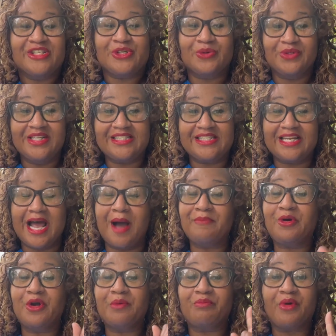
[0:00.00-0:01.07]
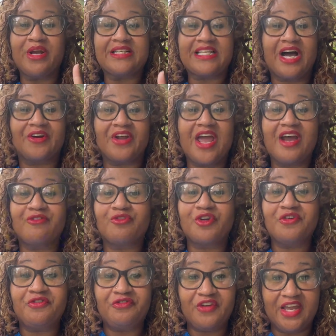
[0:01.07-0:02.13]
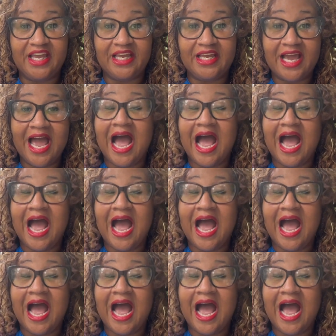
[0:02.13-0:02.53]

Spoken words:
So listen, I'm going to break down every fee.